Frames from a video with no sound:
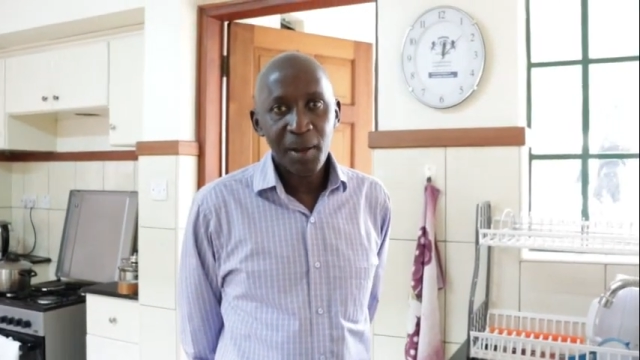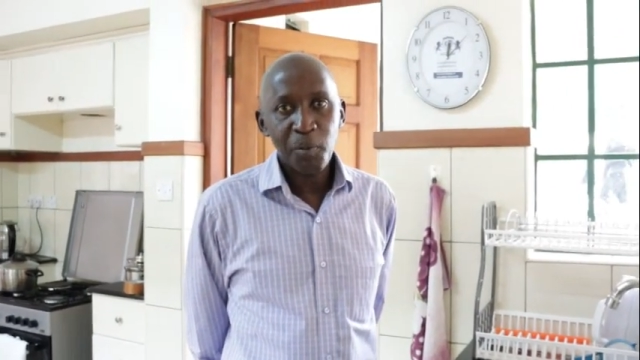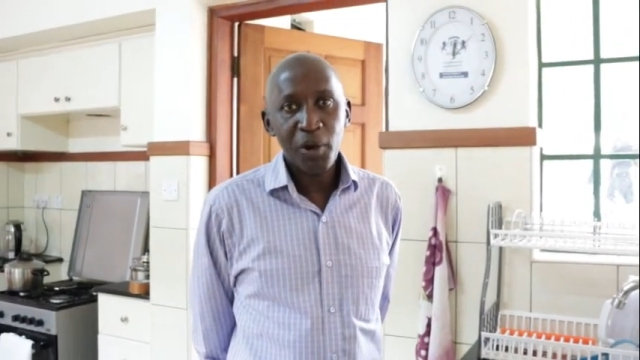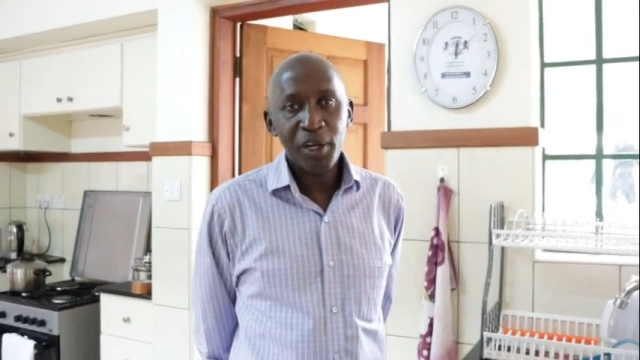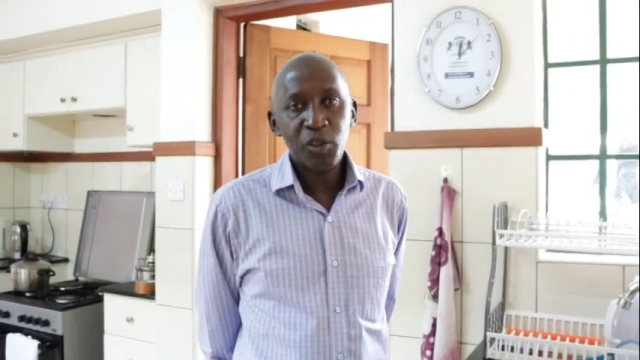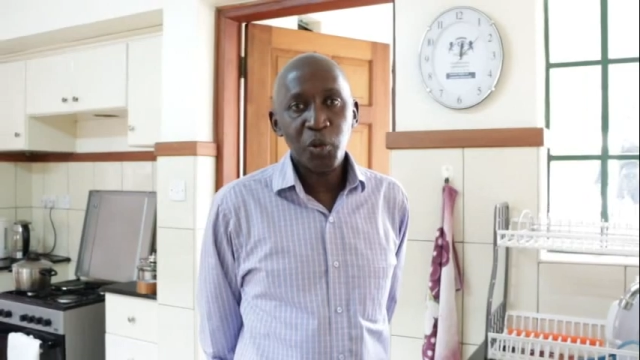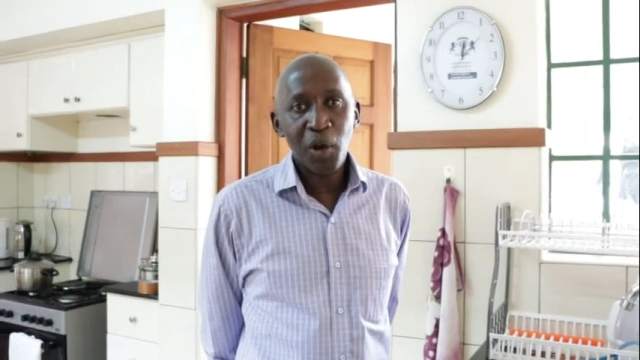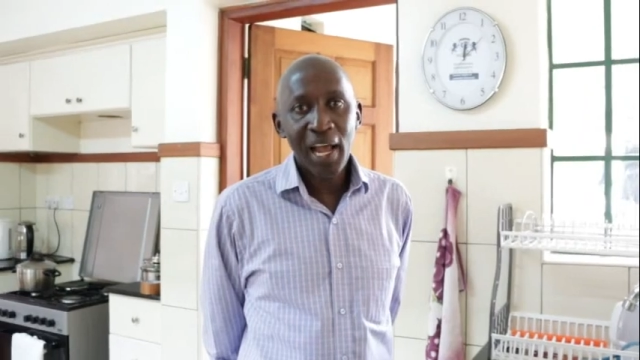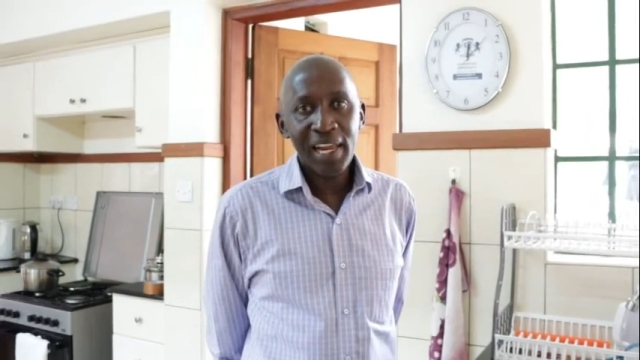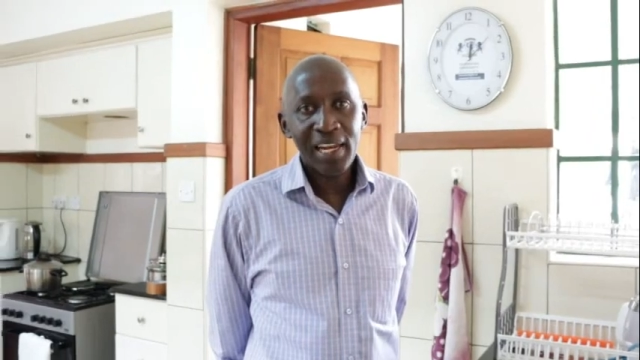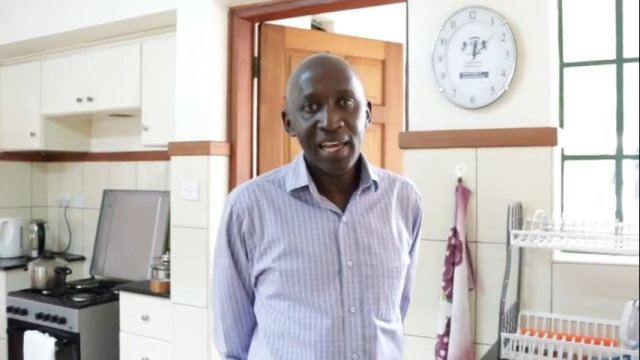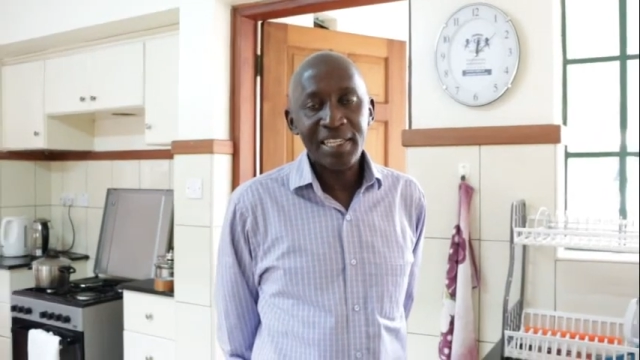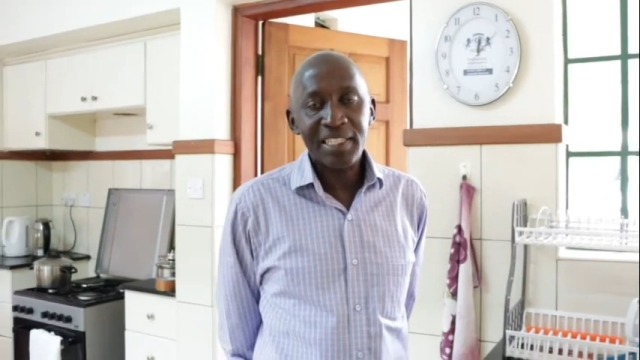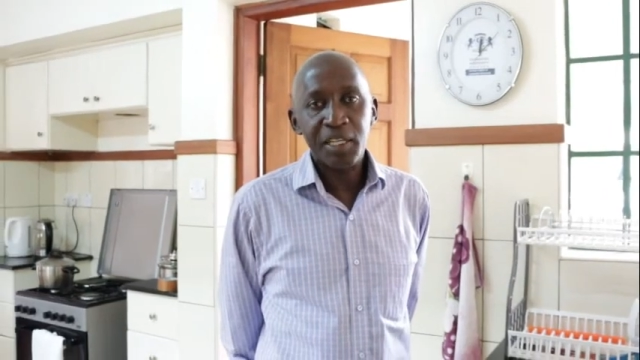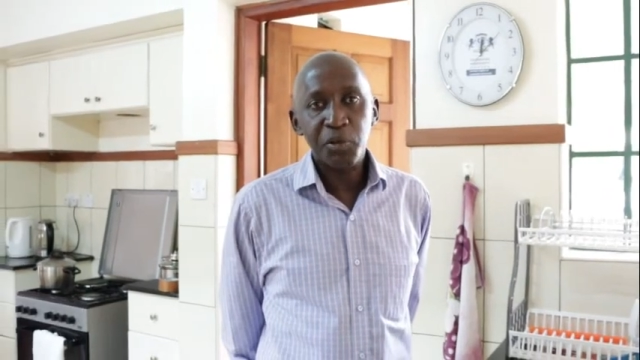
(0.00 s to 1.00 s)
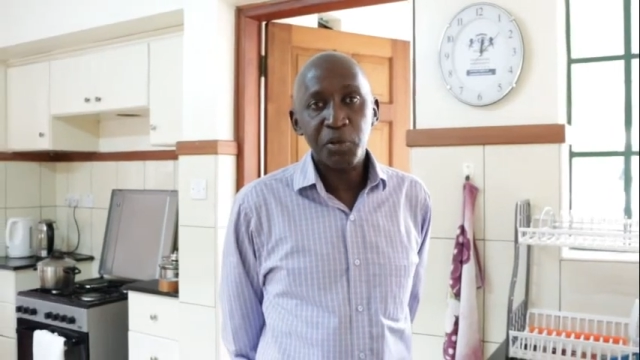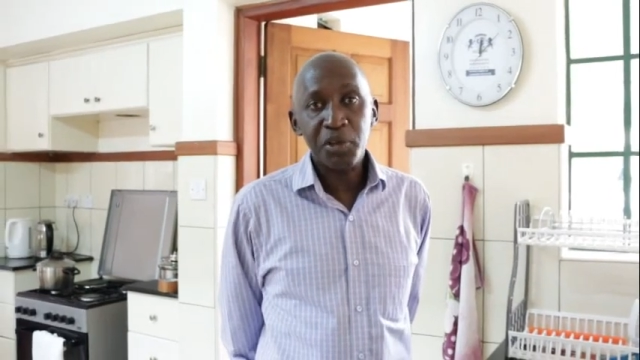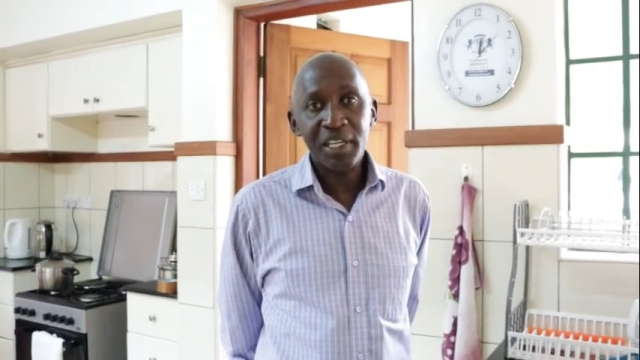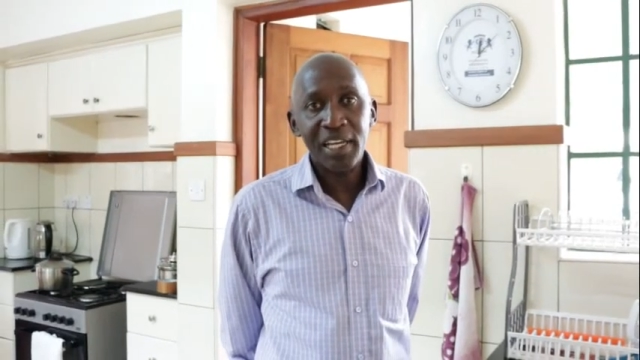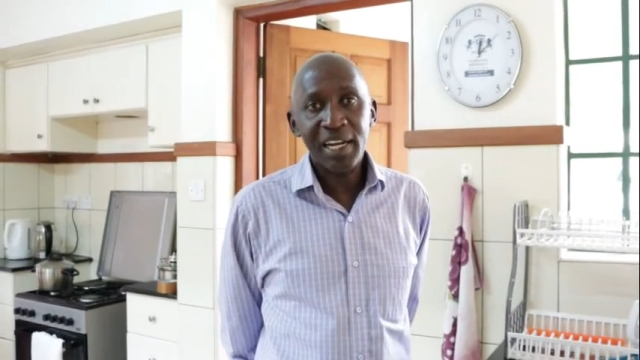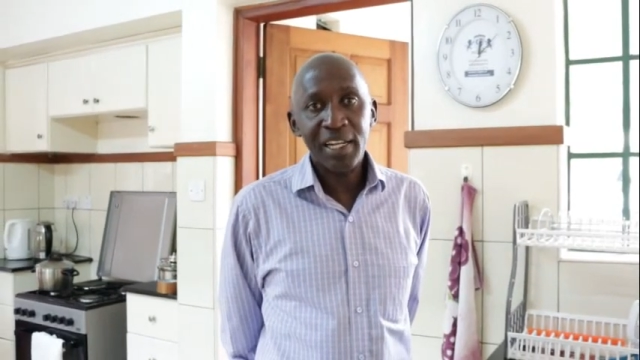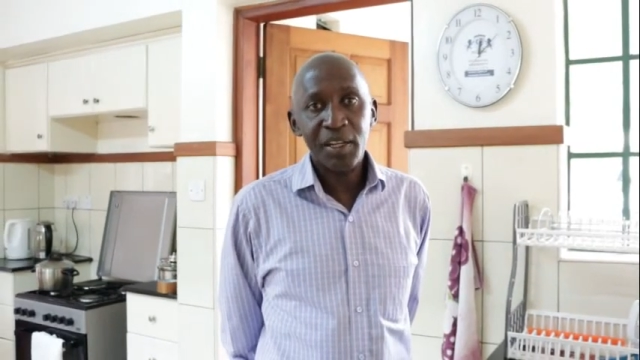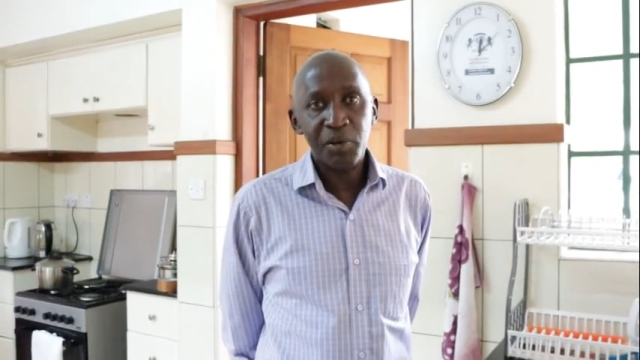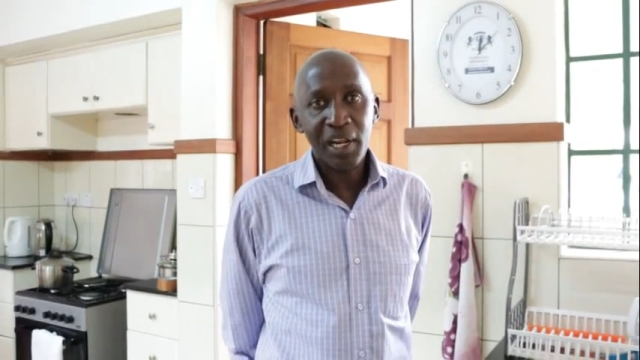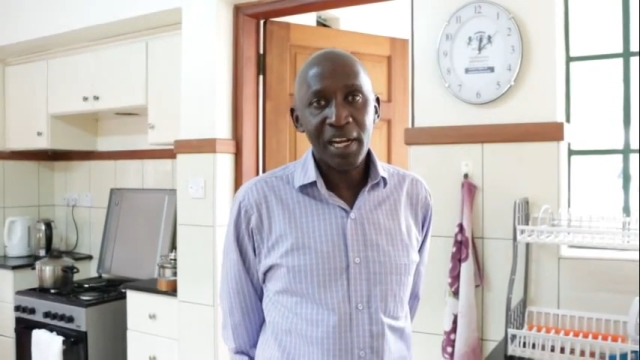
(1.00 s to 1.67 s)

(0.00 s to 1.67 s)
I'm going to highlight a really,